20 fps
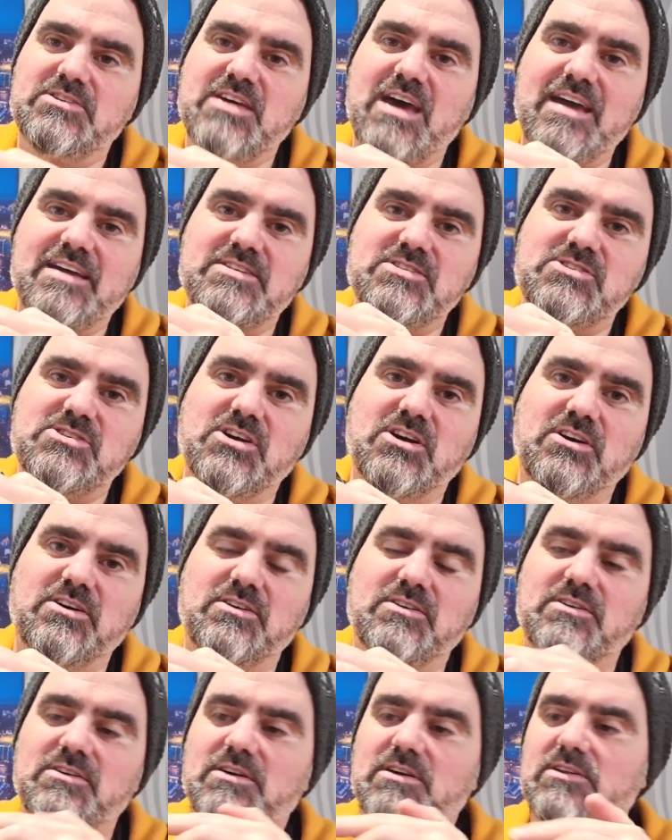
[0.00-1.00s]
texture
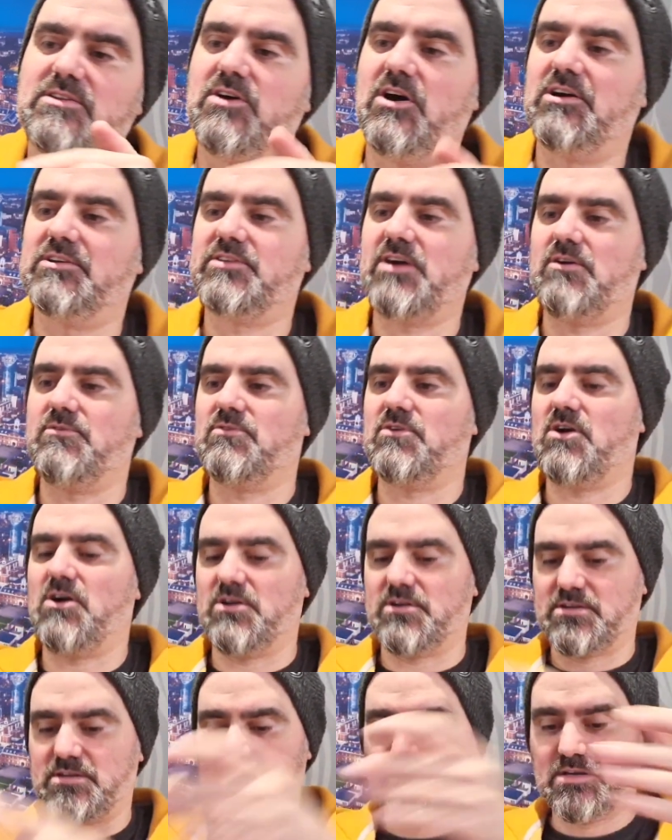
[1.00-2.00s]
that I don't
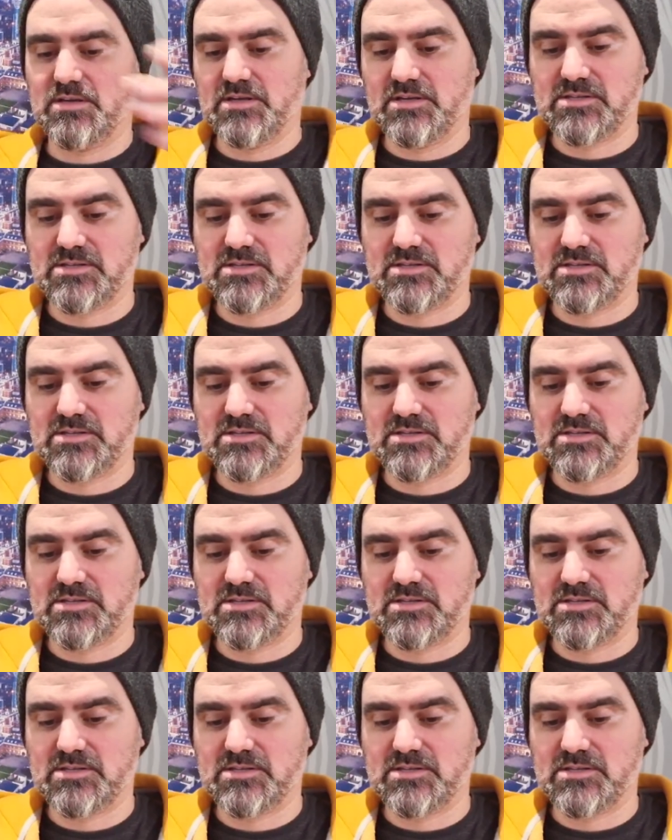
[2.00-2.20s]
like.